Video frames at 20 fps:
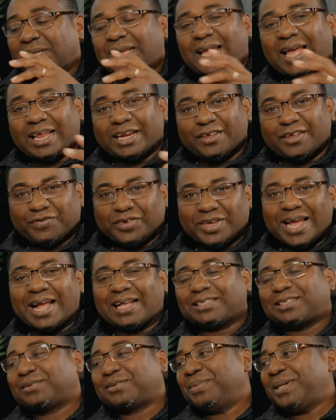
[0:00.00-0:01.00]
And if you
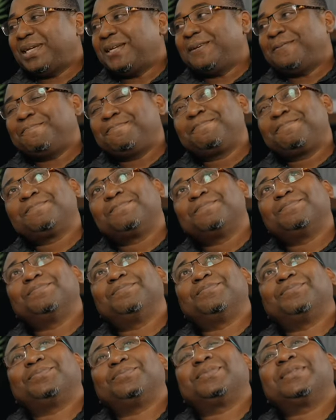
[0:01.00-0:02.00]
ask me,
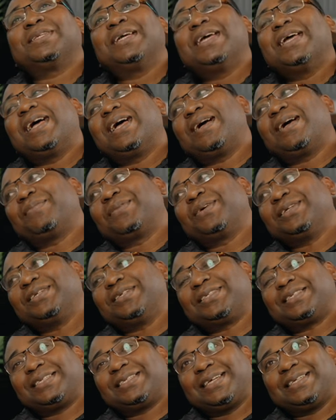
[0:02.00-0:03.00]
I'm going
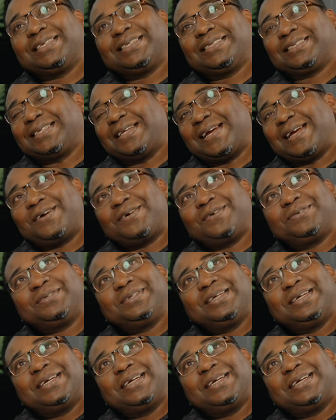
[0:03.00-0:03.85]
to say this now.